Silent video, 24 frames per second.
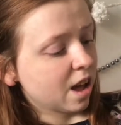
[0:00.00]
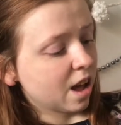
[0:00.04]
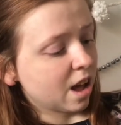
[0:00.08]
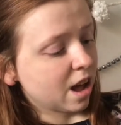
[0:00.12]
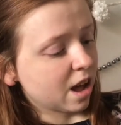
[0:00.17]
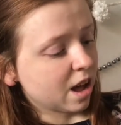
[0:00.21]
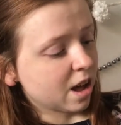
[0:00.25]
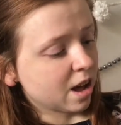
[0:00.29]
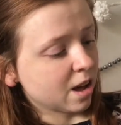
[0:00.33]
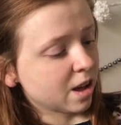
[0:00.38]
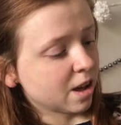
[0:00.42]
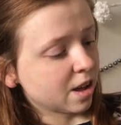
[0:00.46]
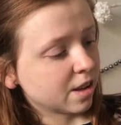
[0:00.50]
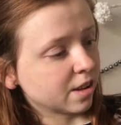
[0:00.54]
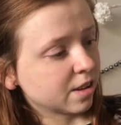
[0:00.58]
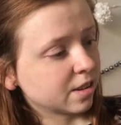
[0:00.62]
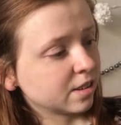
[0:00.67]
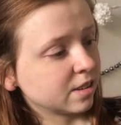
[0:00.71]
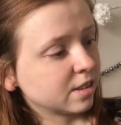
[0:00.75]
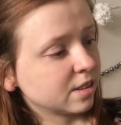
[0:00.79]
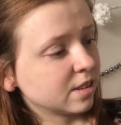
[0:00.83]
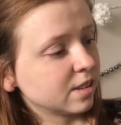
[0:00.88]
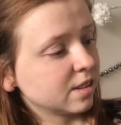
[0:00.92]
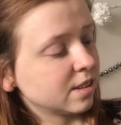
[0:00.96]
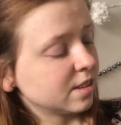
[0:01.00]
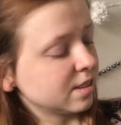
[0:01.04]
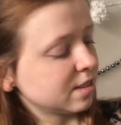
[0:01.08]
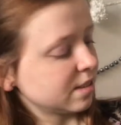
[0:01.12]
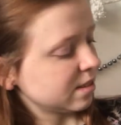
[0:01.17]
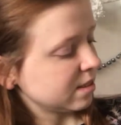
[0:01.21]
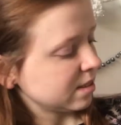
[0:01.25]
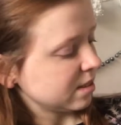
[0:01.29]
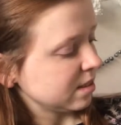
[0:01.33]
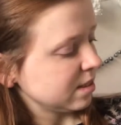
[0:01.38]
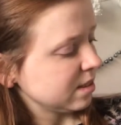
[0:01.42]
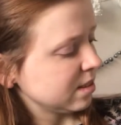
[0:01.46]
Uh,
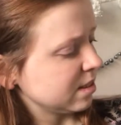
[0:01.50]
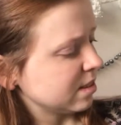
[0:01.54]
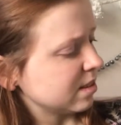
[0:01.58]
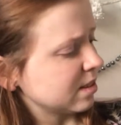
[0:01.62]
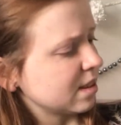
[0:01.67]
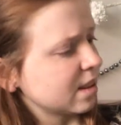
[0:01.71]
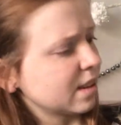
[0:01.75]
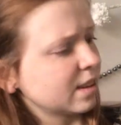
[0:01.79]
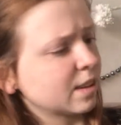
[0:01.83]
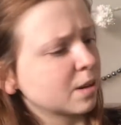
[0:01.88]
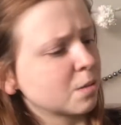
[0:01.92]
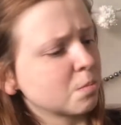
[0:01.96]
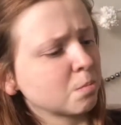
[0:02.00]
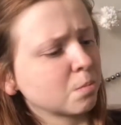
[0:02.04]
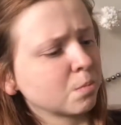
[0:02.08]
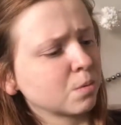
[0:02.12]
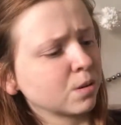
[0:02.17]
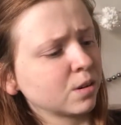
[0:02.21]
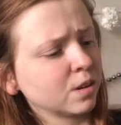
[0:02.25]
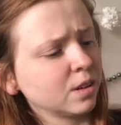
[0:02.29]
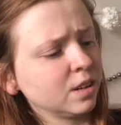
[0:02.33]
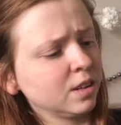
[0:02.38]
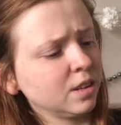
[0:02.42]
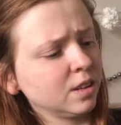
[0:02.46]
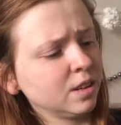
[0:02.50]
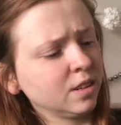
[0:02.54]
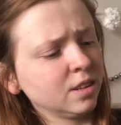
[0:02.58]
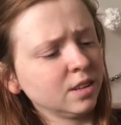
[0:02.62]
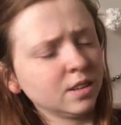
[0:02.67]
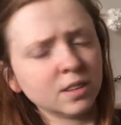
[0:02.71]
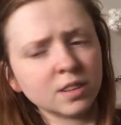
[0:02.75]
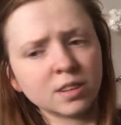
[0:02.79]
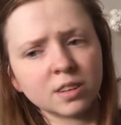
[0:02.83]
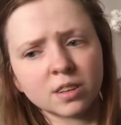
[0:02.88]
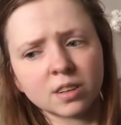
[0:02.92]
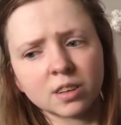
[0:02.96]
this is like a
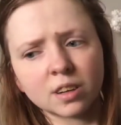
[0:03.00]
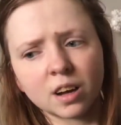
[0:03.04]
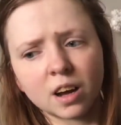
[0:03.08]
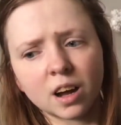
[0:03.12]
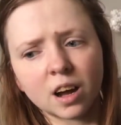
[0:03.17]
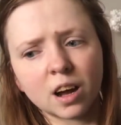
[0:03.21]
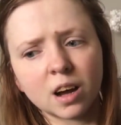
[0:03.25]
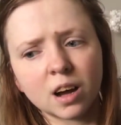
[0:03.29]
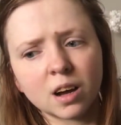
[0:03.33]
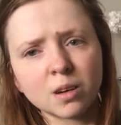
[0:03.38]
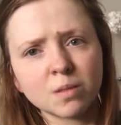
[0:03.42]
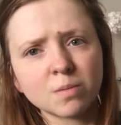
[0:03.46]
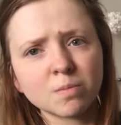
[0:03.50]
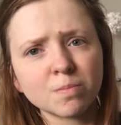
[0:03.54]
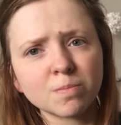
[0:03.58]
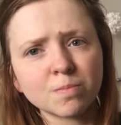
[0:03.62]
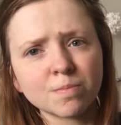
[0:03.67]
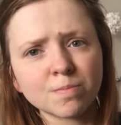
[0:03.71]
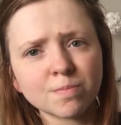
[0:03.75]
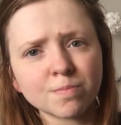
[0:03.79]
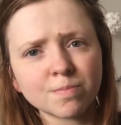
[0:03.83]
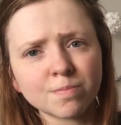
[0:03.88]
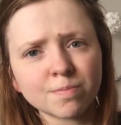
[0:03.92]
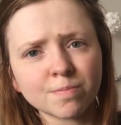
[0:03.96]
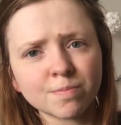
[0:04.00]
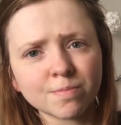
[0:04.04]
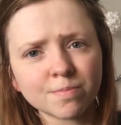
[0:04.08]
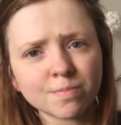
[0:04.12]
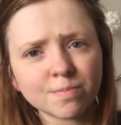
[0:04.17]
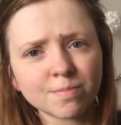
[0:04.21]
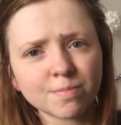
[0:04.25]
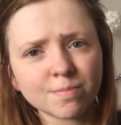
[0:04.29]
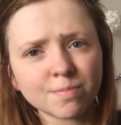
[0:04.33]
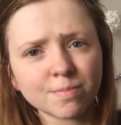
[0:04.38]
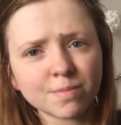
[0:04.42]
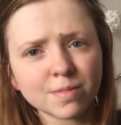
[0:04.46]
pretty um,
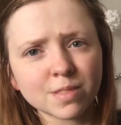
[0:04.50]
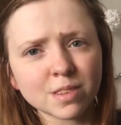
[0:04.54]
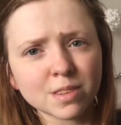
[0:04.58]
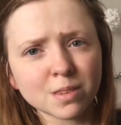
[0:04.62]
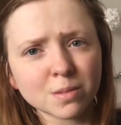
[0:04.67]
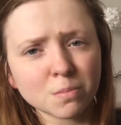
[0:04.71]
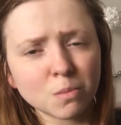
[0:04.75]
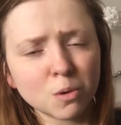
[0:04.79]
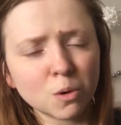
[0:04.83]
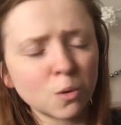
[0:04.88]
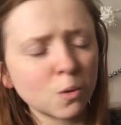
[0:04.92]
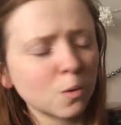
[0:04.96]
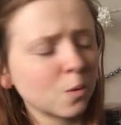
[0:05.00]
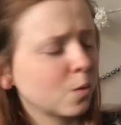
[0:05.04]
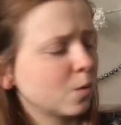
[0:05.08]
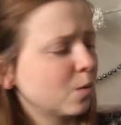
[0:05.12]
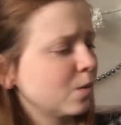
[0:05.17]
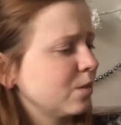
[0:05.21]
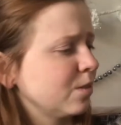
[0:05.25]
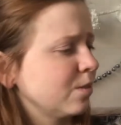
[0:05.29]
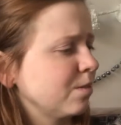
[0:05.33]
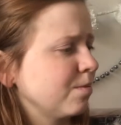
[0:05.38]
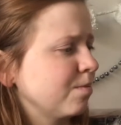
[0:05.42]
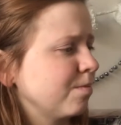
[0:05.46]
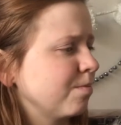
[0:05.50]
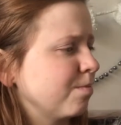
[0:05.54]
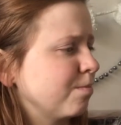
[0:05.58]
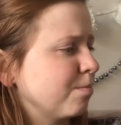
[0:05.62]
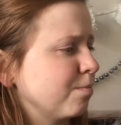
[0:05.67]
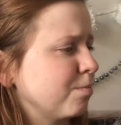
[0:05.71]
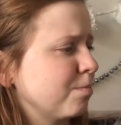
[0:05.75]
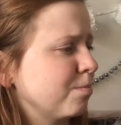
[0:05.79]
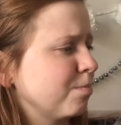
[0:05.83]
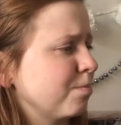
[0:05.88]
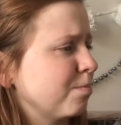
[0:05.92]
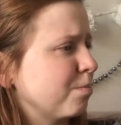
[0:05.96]
small,
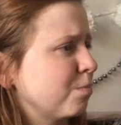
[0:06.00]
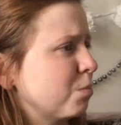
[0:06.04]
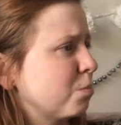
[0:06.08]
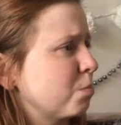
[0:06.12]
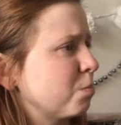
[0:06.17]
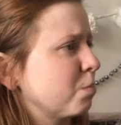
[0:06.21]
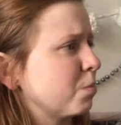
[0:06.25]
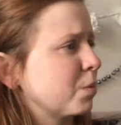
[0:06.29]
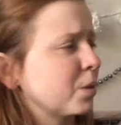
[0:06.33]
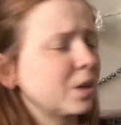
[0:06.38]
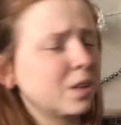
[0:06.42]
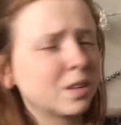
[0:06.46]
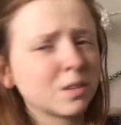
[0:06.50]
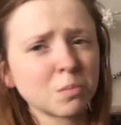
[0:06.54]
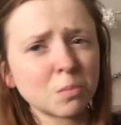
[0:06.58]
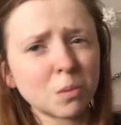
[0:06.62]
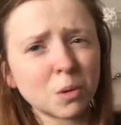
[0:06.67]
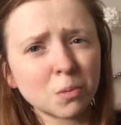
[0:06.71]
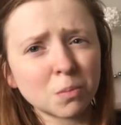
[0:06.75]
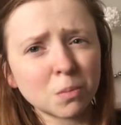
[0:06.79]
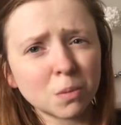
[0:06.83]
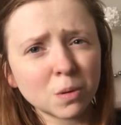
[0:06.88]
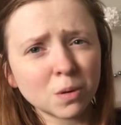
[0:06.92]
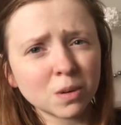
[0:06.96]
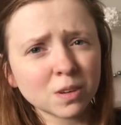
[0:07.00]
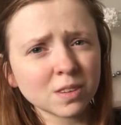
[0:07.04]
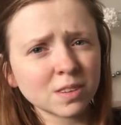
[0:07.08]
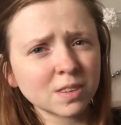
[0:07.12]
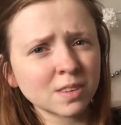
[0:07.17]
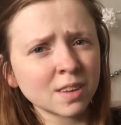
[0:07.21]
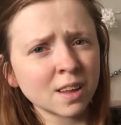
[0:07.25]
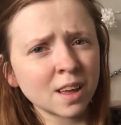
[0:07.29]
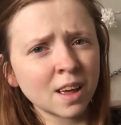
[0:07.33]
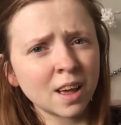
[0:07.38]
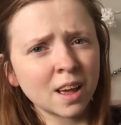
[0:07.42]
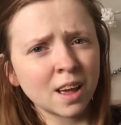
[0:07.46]
pretty small books.
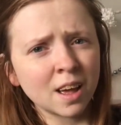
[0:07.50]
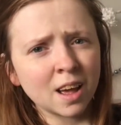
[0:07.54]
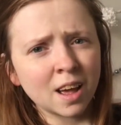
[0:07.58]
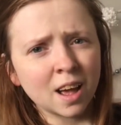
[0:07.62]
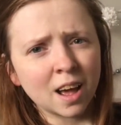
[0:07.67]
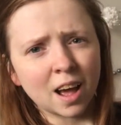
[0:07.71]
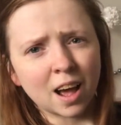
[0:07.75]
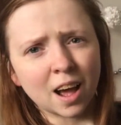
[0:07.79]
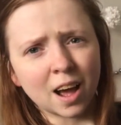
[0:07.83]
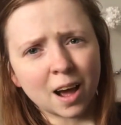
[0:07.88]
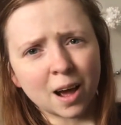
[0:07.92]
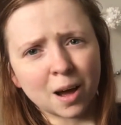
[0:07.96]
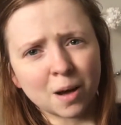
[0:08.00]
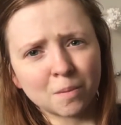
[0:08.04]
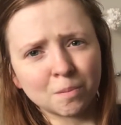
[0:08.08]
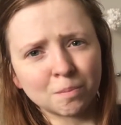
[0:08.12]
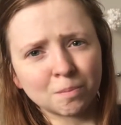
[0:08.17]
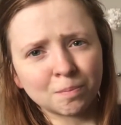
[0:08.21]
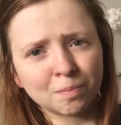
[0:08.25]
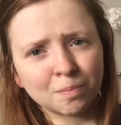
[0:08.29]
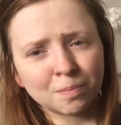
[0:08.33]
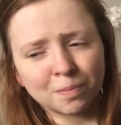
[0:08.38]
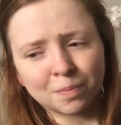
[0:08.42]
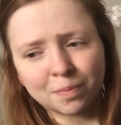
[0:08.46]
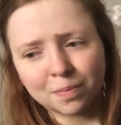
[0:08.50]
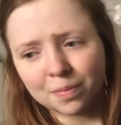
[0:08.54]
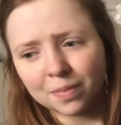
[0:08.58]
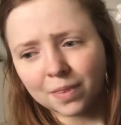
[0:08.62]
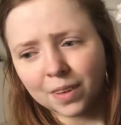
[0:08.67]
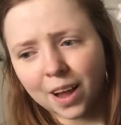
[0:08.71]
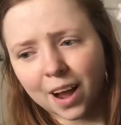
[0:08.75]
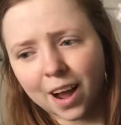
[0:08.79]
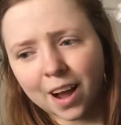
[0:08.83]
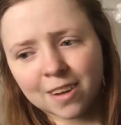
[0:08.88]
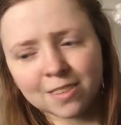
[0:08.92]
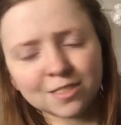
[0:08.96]
Um,
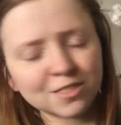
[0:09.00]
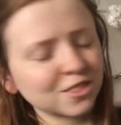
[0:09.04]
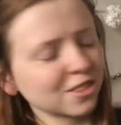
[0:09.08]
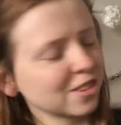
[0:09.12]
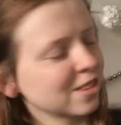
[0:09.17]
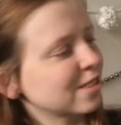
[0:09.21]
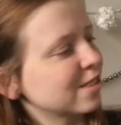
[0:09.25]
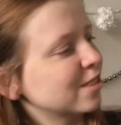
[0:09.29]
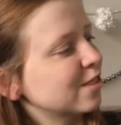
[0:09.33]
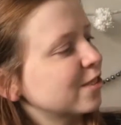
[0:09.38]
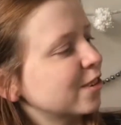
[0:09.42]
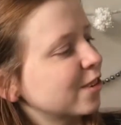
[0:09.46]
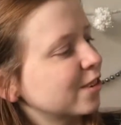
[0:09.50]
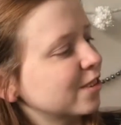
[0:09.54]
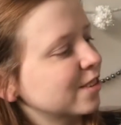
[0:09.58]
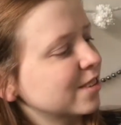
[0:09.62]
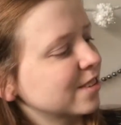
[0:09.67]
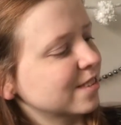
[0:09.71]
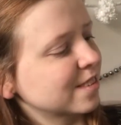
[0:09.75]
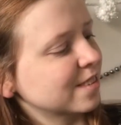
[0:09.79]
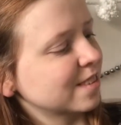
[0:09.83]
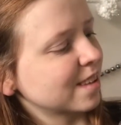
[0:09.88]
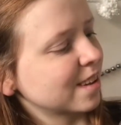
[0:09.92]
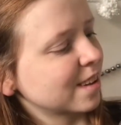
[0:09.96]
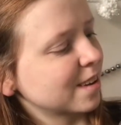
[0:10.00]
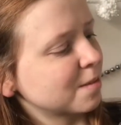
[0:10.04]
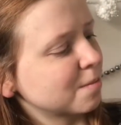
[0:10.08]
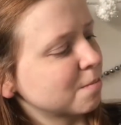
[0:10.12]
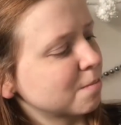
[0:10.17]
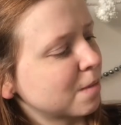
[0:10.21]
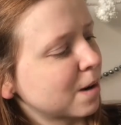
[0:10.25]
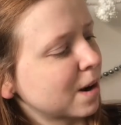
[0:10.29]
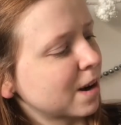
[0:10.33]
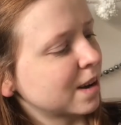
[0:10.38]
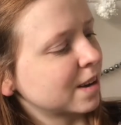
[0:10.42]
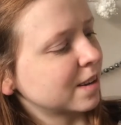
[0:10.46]
I've just noticed that
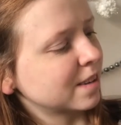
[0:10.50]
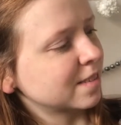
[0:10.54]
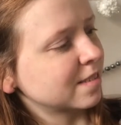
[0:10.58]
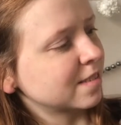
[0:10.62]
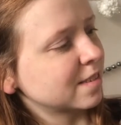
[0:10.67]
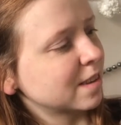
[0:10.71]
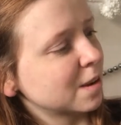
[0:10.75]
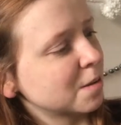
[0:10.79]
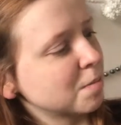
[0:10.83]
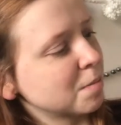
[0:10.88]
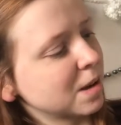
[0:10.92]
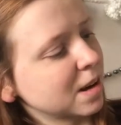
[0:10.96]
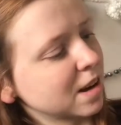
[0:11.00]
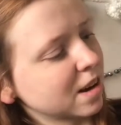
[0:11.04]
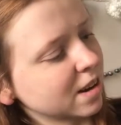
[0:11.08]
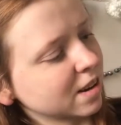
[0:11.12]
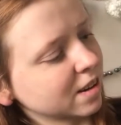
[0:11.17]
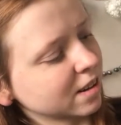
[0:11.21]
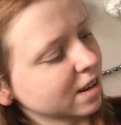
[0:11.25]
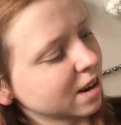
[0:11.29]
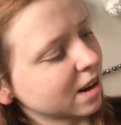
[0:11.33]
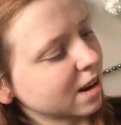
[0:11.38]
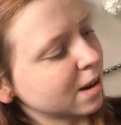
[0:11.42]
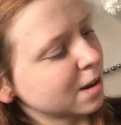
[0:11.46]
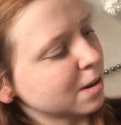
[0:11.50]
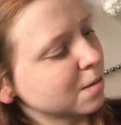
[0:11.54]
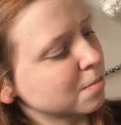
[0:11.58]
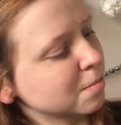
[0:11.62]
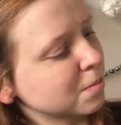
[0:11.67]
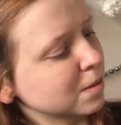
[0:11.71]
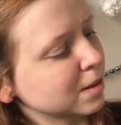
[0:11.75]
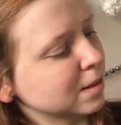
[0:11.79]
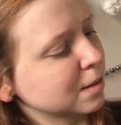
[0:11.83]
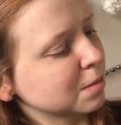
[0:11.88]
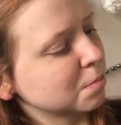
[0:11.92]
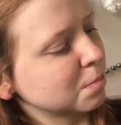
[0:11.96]
my TBR cart
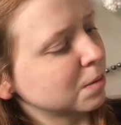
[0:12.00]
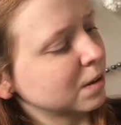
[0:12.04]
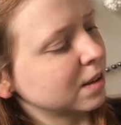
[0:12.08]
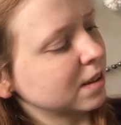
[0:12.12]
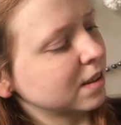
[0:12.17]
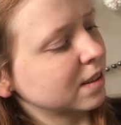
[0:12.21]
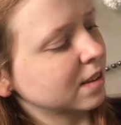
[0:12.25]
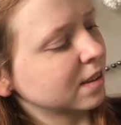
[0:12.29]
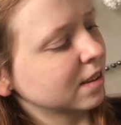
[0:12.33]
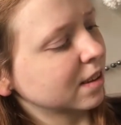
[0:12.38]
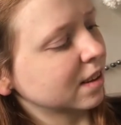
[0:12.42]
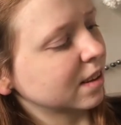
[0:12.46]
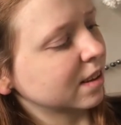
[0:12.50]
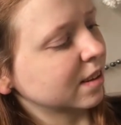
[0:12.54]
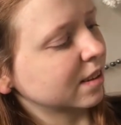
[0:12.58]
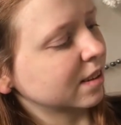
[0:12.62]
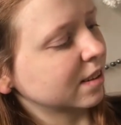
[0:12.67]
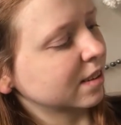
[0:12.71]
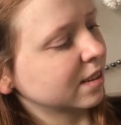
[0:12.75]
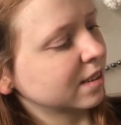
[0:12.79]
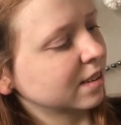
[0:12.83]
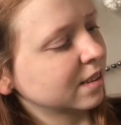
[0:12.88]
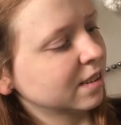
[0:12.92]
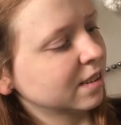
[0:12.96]
must be like